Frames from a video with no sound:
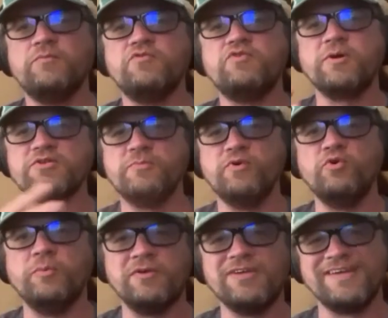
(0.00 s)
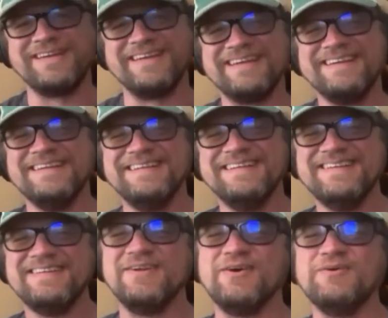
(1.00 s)
too much boom,
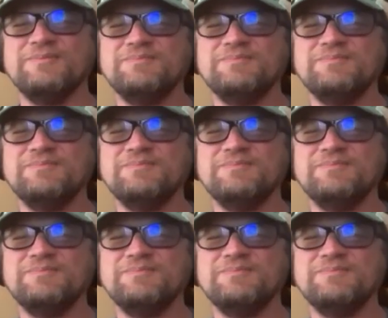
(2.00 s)
you know.